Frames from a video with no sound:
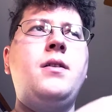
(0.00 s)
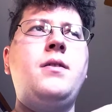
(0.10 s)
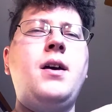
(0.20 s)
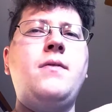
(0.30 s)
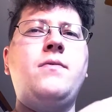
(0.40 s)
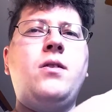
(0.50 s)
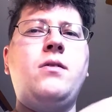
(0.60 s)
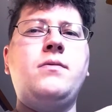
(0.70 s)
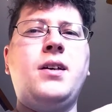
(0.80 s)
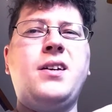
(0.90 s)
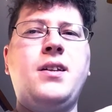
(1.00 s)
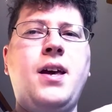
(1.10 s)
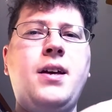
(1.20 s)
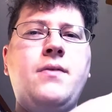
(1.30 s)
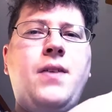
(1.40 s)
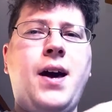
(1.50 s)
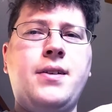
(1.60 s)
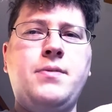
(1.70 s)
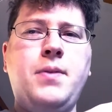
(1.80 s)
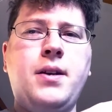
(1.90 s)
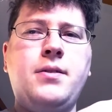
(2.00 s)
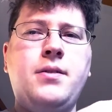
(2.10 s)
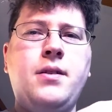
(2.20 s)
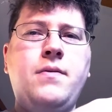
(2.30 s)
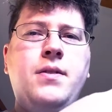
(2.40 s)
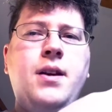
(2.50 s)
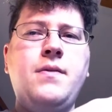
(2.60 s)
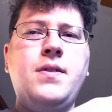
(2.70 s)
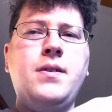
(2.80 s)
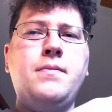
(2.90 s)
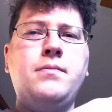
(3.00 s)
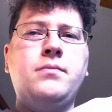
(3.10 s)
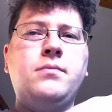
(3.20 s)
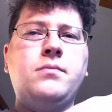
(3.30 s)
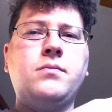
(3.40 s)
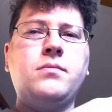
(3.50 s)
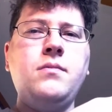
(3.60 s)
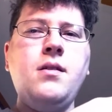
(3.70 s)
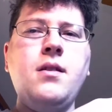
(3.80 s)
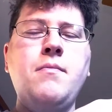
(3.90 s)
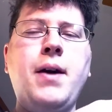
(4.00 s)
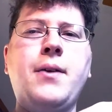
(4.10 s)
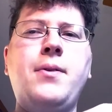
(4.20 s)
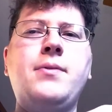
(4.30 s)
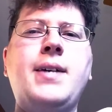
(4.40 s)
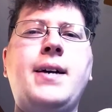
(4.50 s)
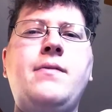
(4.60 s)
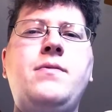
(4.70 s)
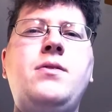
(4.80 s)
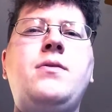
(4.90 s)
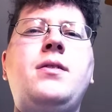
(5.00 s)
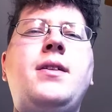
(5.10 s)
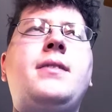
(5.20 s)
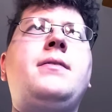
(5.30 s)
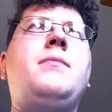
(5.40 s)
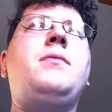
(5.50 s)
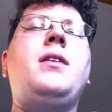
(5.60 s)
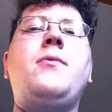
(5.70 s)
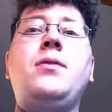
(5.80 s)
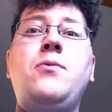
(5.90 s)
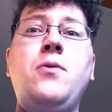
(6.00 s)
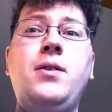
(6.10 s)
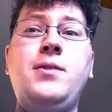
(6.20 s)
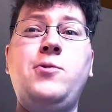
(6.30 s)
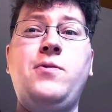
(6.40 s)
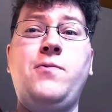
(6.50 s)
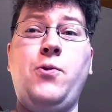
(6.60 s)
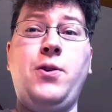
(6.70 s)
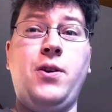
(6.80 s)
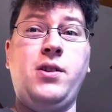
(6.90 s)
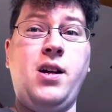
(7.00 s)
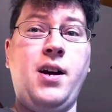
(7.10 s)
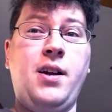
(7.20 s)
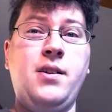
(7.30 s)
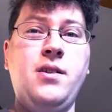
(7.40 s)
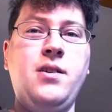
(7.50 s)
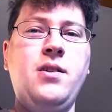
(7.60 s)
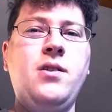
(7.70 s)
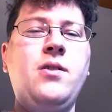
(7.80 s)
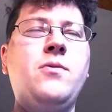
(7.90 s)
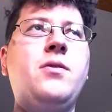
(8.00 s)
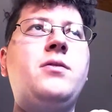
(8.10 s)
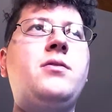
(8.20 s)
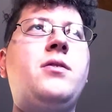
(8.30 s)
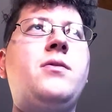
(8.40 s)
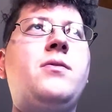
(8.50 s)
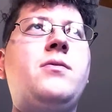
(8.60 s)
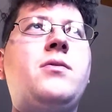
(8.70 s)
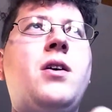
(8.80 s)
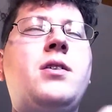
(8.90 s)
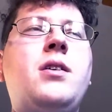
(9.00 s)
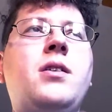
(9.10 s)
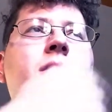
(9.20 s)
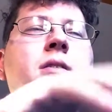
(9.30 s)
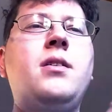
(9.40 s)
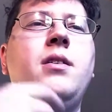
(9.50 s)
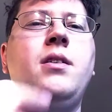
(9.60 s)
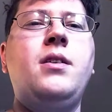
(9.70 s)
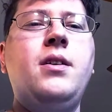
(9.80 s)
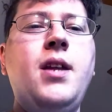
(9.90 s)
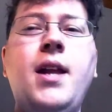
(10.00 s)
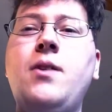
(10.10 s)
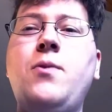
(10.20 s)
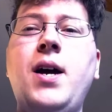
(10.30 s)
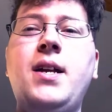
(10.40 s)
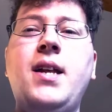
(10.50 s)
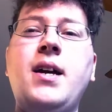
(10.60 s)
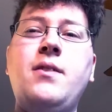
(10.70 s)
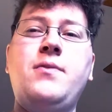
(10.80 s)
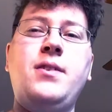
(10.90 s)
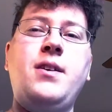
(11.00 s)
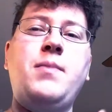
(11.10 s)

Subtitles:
they involved like a negative aspect of the Navy. And back when I was active duty, that's something I really wanted to avoid online, was, you know, talking in any way negatively